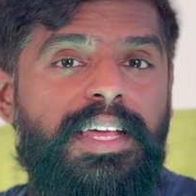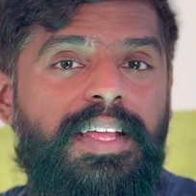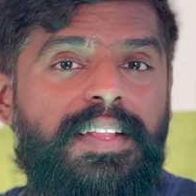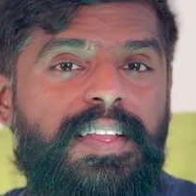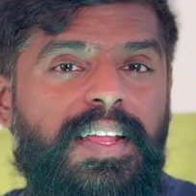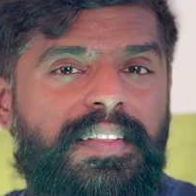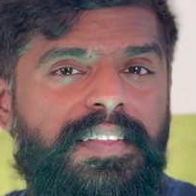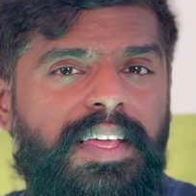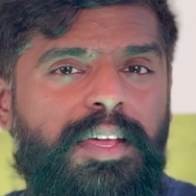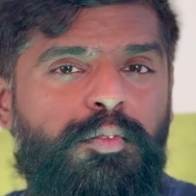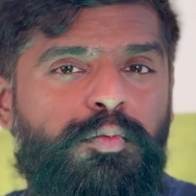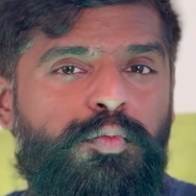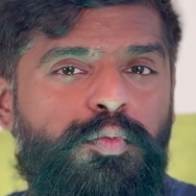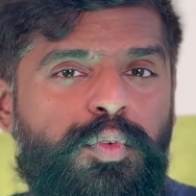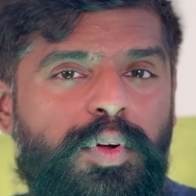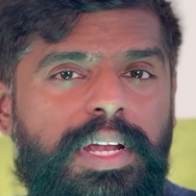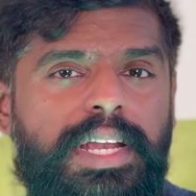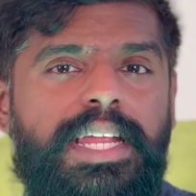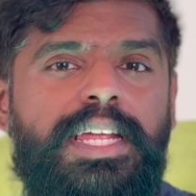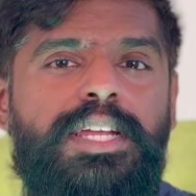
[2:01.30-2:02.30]
that they're
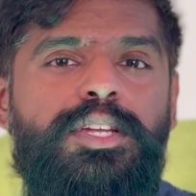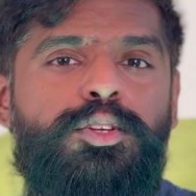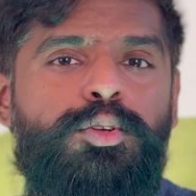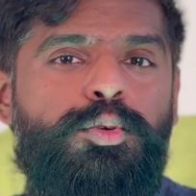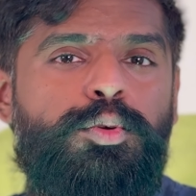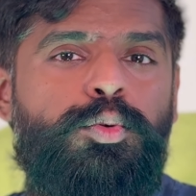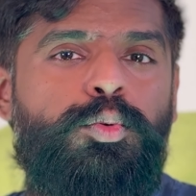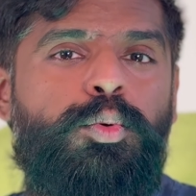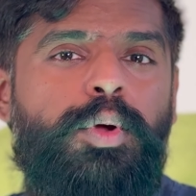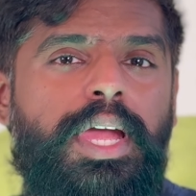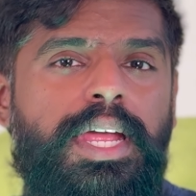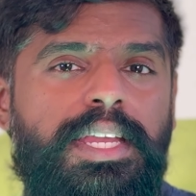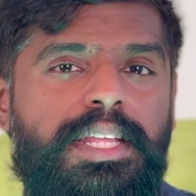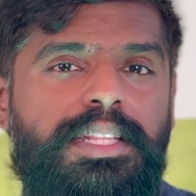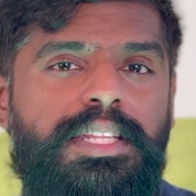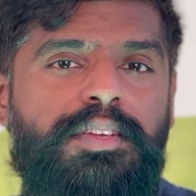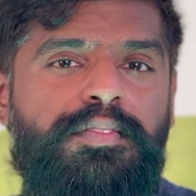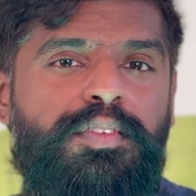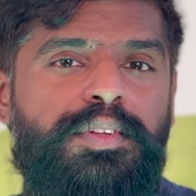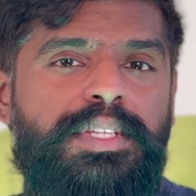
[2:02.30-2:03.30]
willing to do
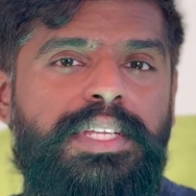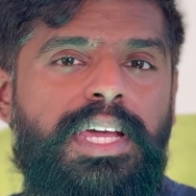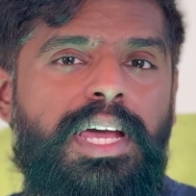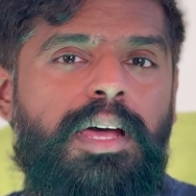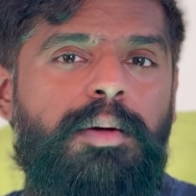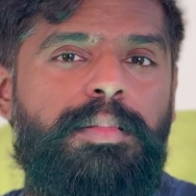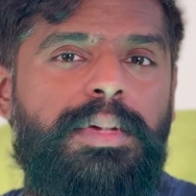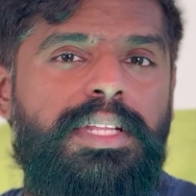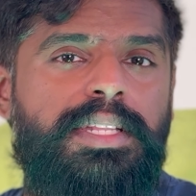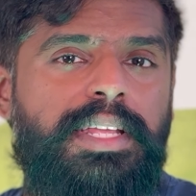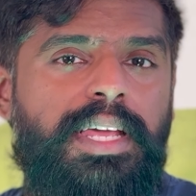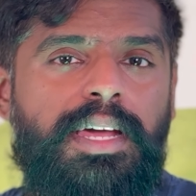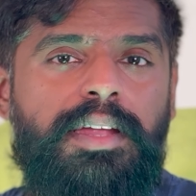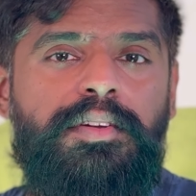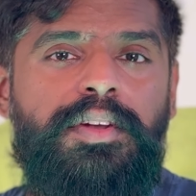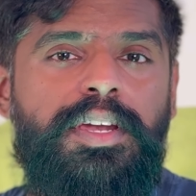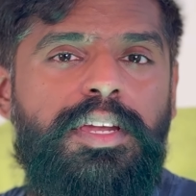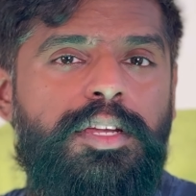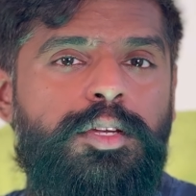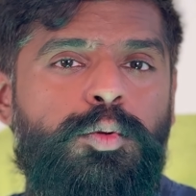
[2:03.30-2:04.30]
anything for the army. They are
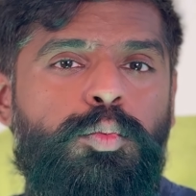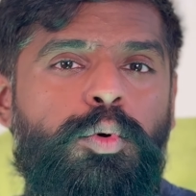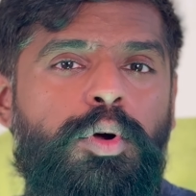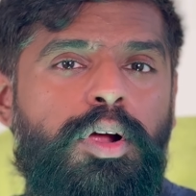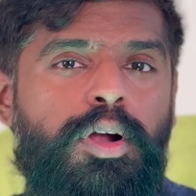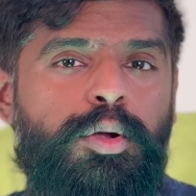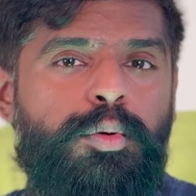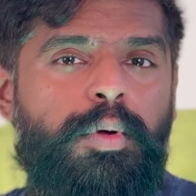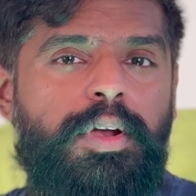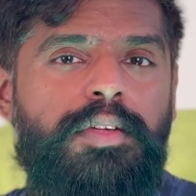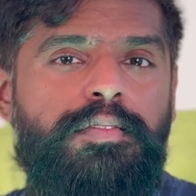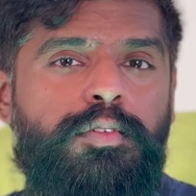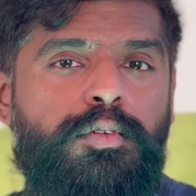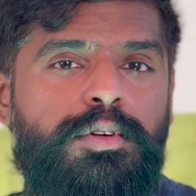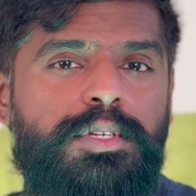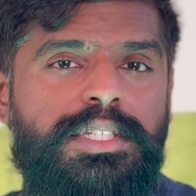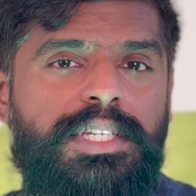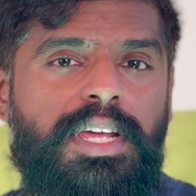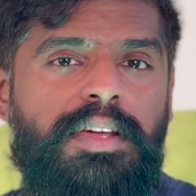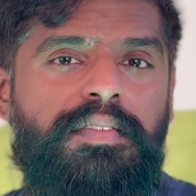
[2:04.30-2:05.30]
ready to work
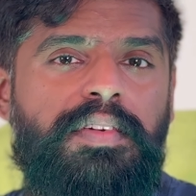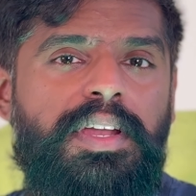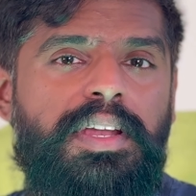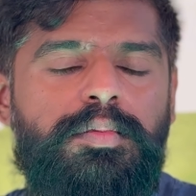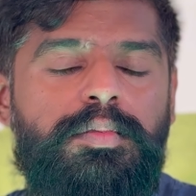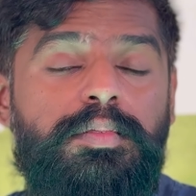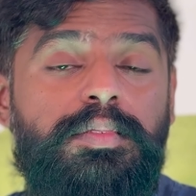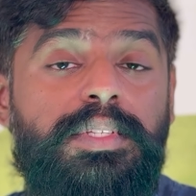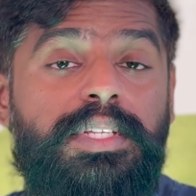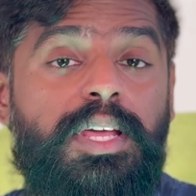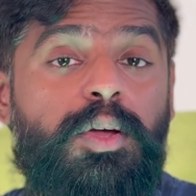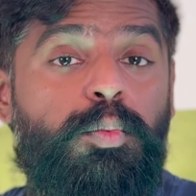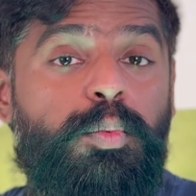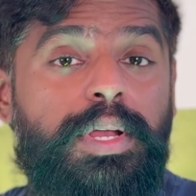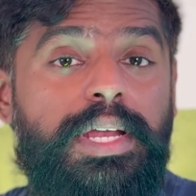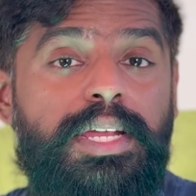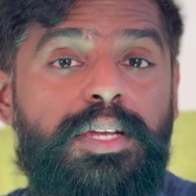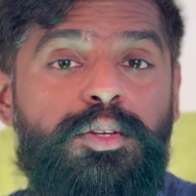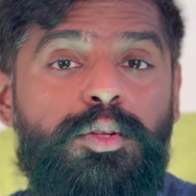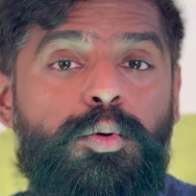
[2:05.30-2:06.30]
24/7. They are
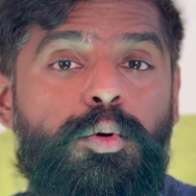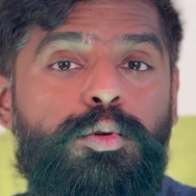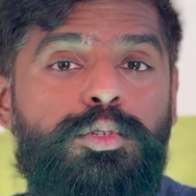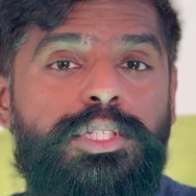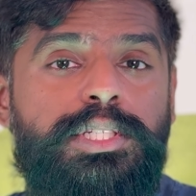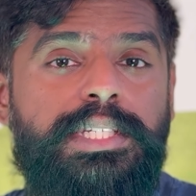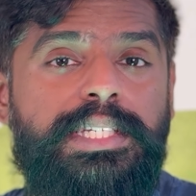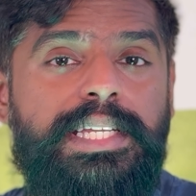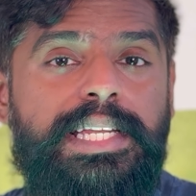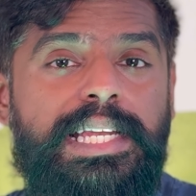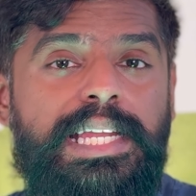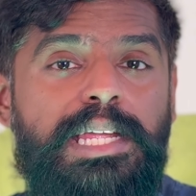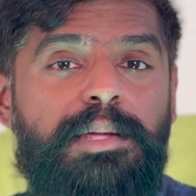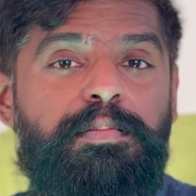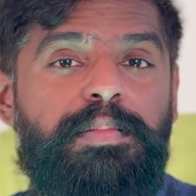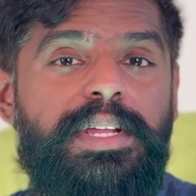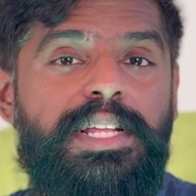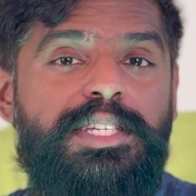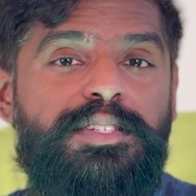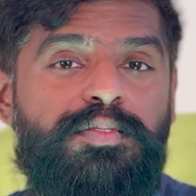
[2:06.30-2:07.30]
willing to go
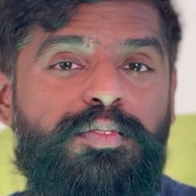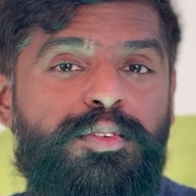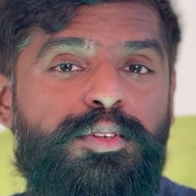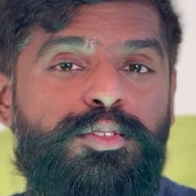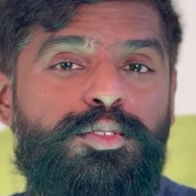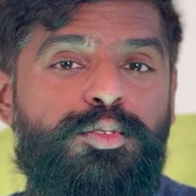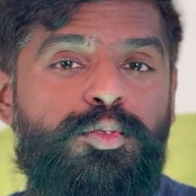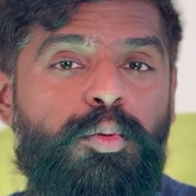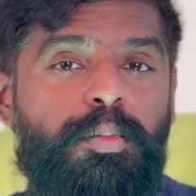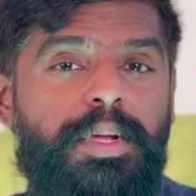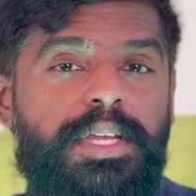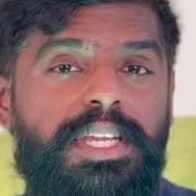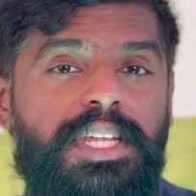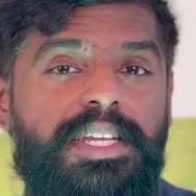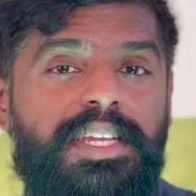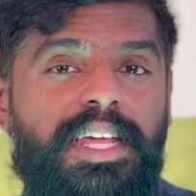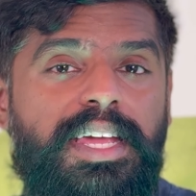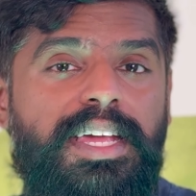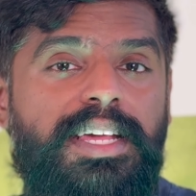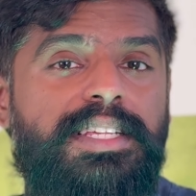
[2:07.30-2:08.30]
sleepless for so many
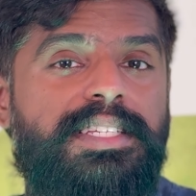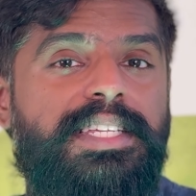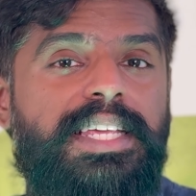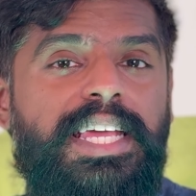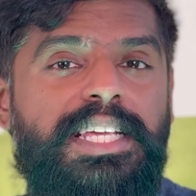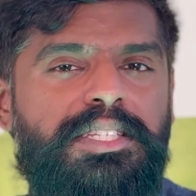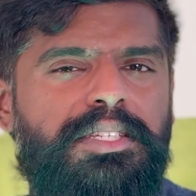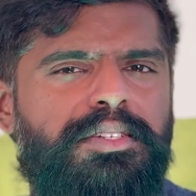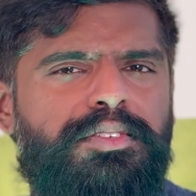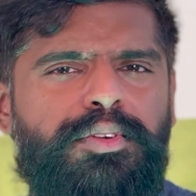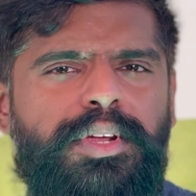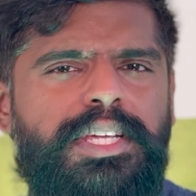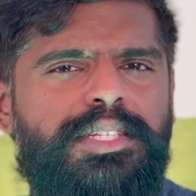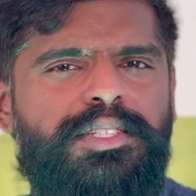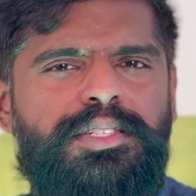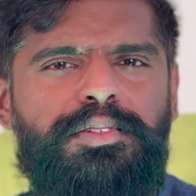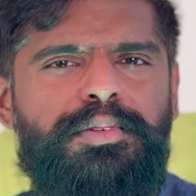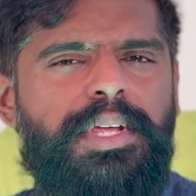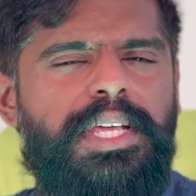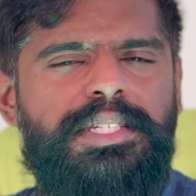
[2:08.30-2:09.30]
days, etc.,
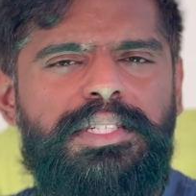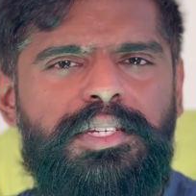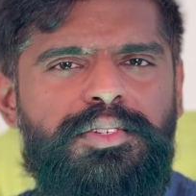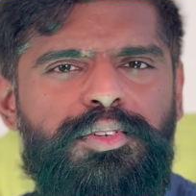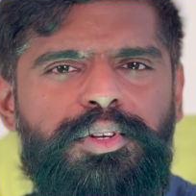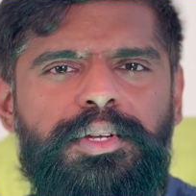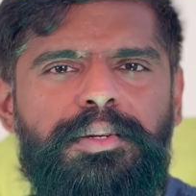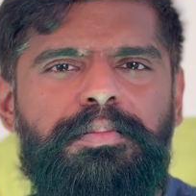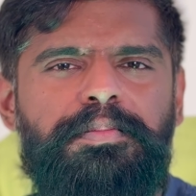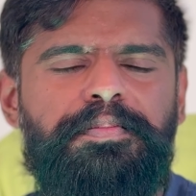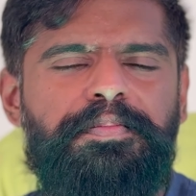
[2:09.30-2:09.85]
etc., etc.